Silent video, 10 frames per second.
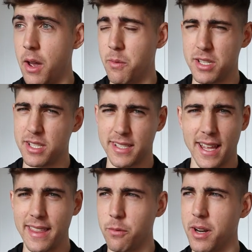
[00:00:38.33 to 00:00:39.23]
which is
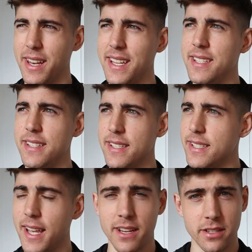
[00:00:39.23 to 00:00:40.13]
like one of the easiest
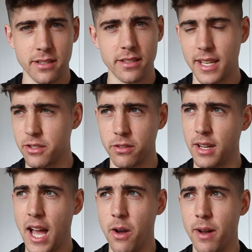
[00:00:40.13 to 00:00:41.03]
stations. I don't know
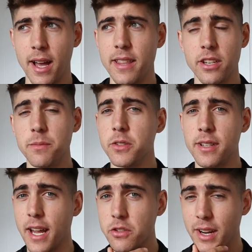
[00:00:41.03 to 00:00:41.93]
how I ended up doing
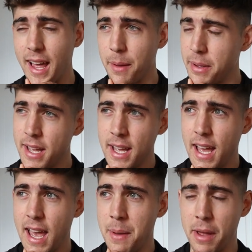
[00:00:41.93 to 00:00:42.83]
an extra lap.
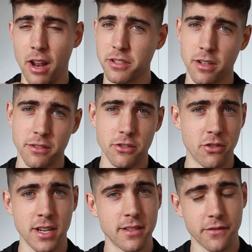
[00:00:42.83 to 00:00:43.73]
I lost
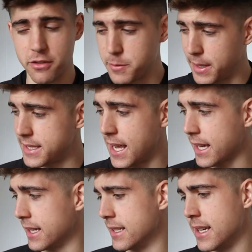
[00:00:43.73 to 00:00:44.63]
concentration for a split
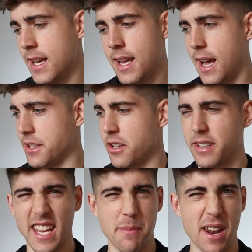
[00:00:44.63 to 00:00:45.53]
second. I
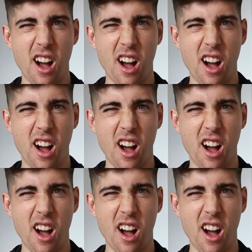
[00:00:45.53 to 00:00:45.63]
started getting a